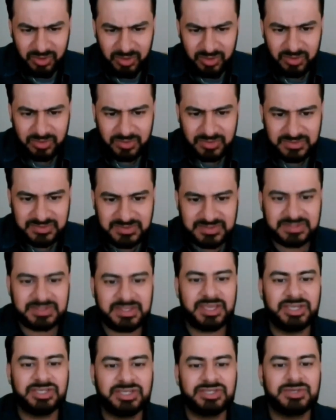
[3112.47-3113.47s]
whose
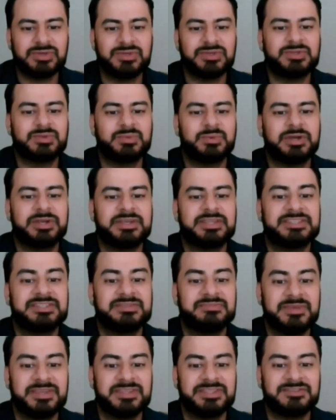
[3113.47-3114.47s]
issues were
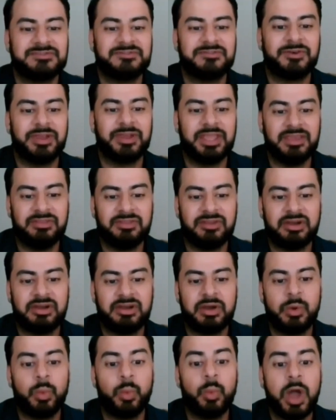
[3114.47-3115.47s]
dismissed for
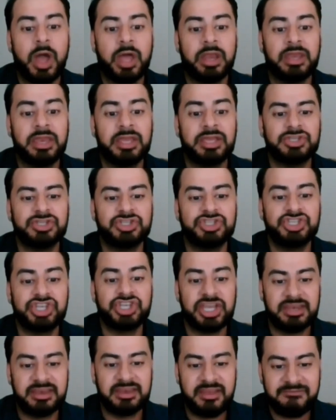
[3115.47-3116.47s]
either one,
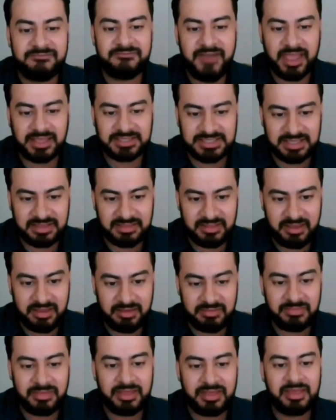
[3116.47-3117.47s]
jinn affecting
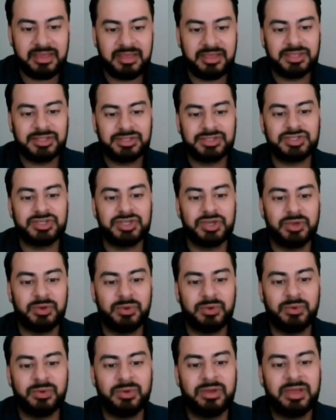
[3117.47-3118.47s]
them,
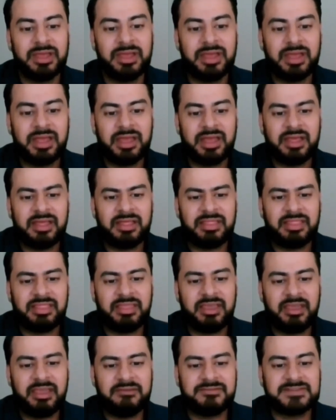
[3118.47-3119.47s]
two,
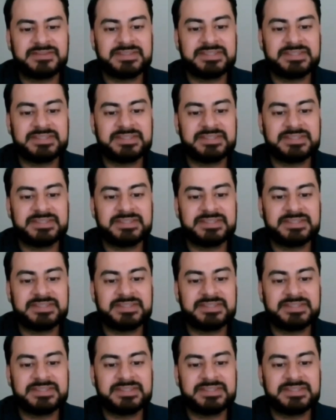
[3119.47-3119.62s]
they have